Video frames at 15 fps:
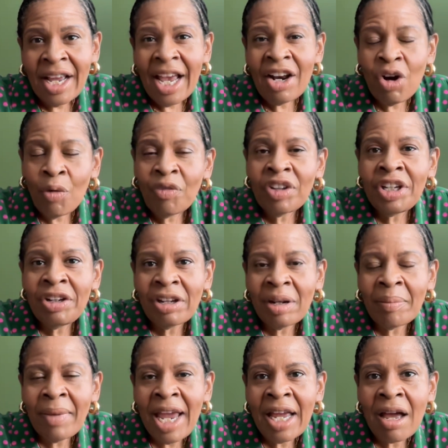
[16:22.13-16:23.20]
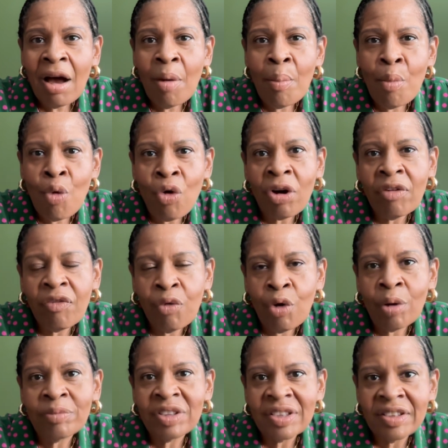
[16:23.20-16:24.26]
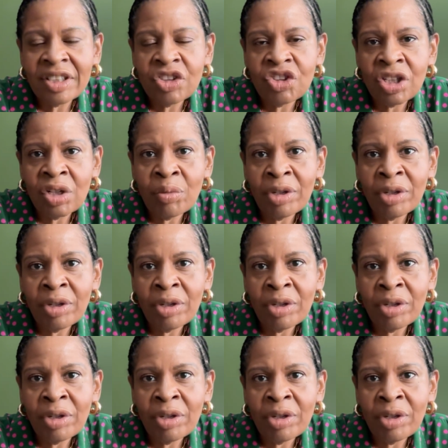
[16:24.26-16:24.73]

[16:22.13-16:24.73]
and hopefully you can make a more informed decision